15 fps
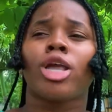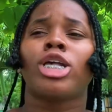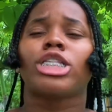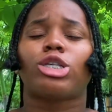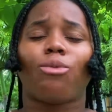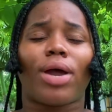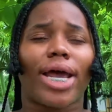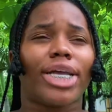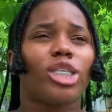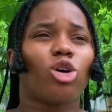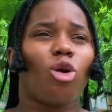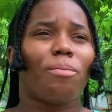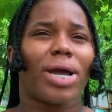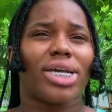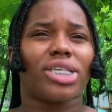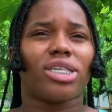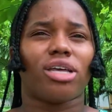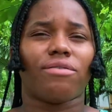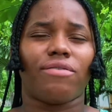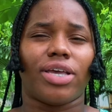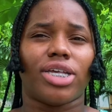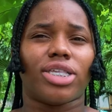So what I told
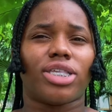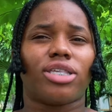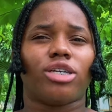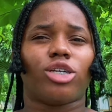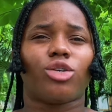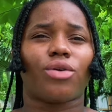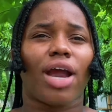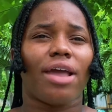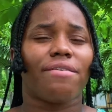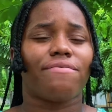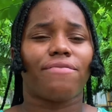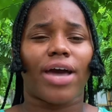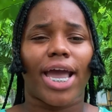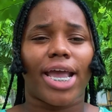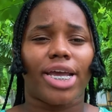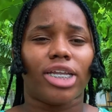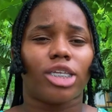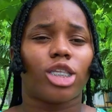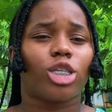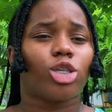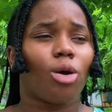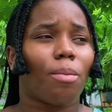myself is to try find
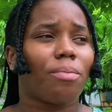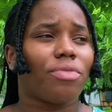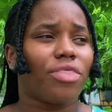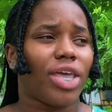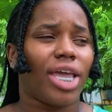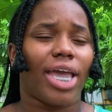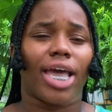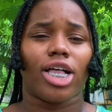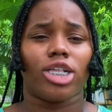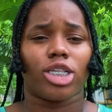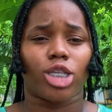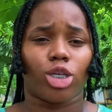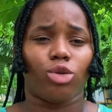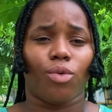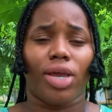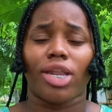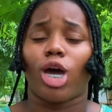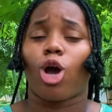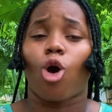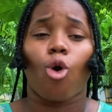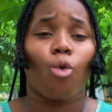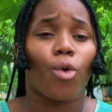something else to do, either
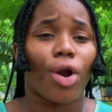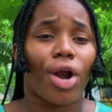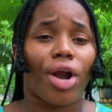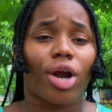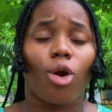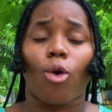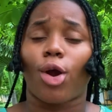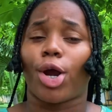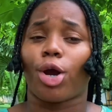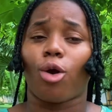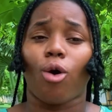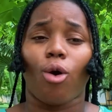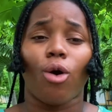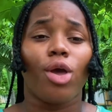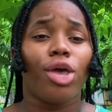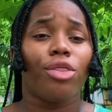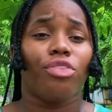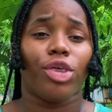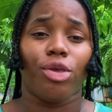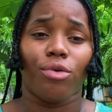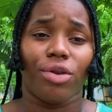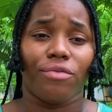go work or go the
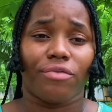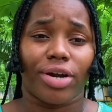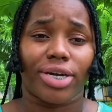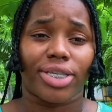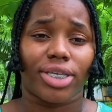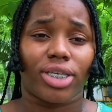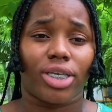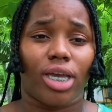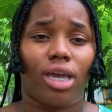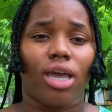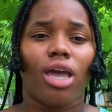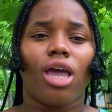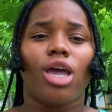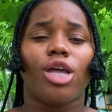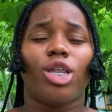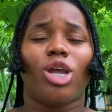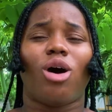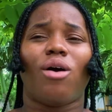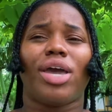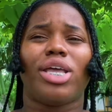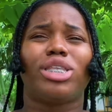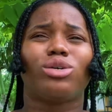university.
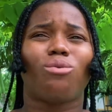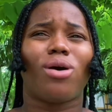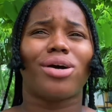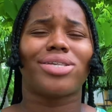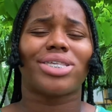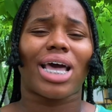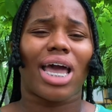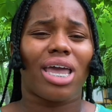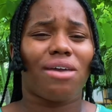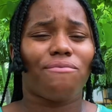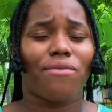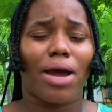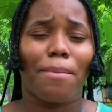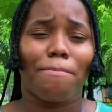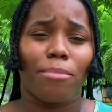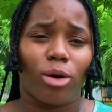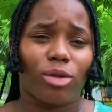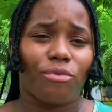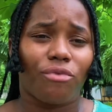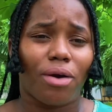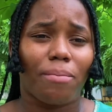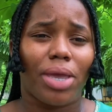Now, it was a if and but
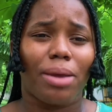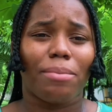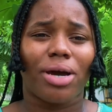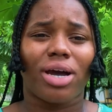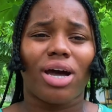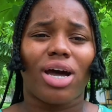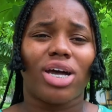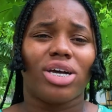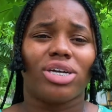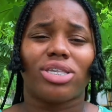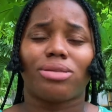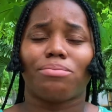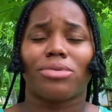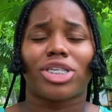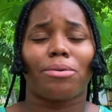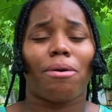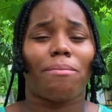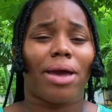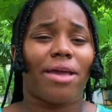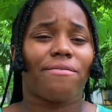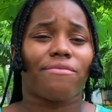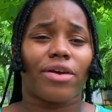for me, because some of
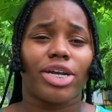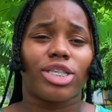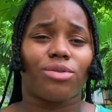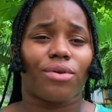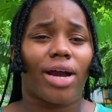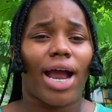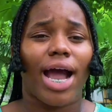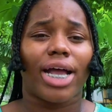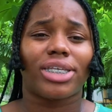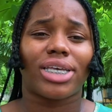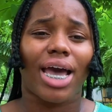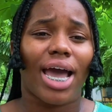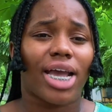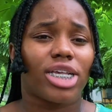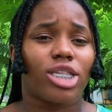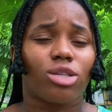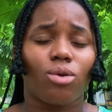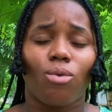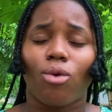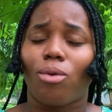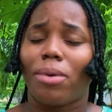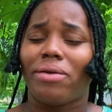my friends were at high
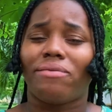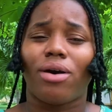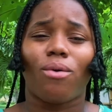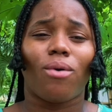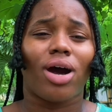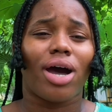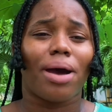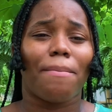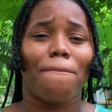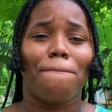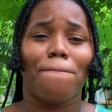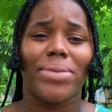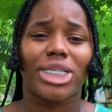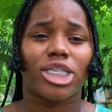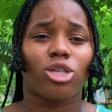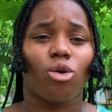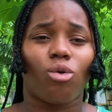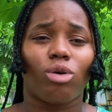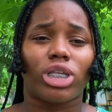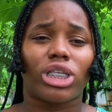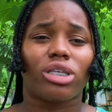school, I never want to miss out.